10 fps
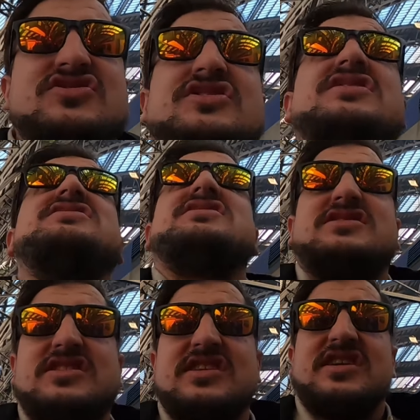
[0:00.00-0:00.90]
Jesus,
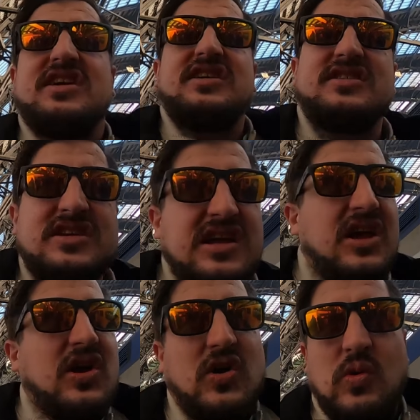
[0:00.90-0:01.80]
look at it.
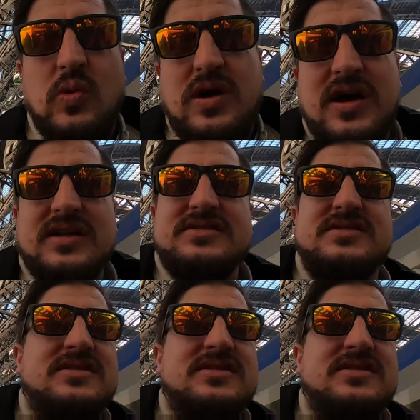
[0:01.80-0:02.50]
What?